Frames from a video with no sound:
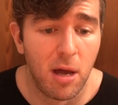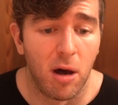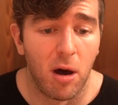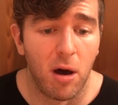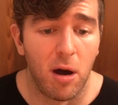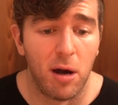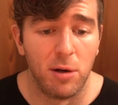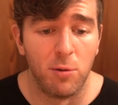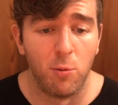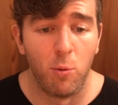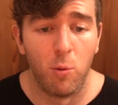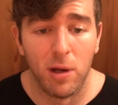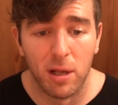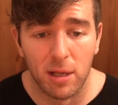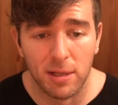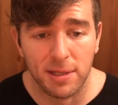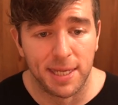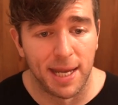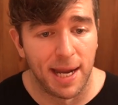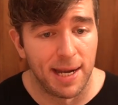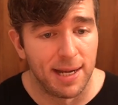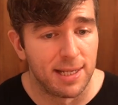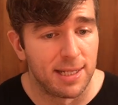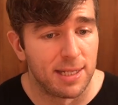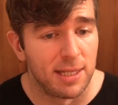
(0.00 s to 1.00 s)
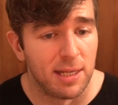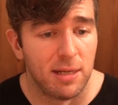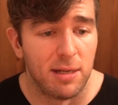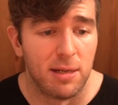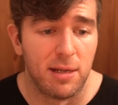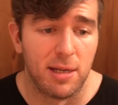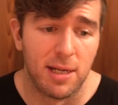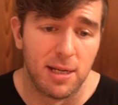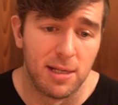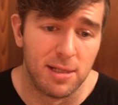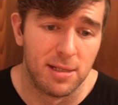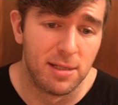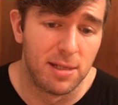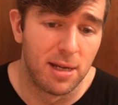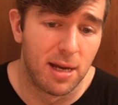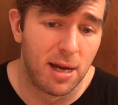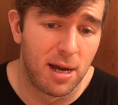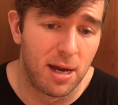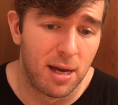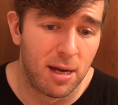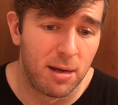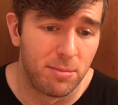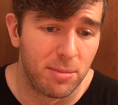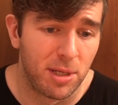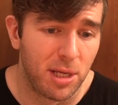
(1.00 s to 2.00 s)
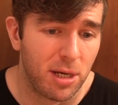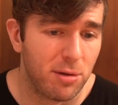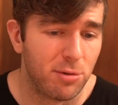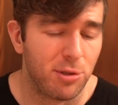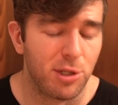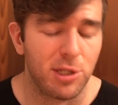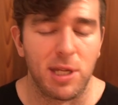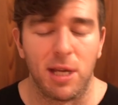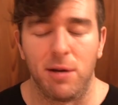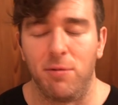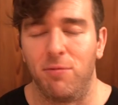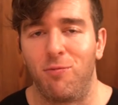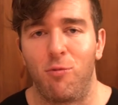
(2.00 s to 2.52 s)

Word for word: on Will Tennyson, and um, you know, just a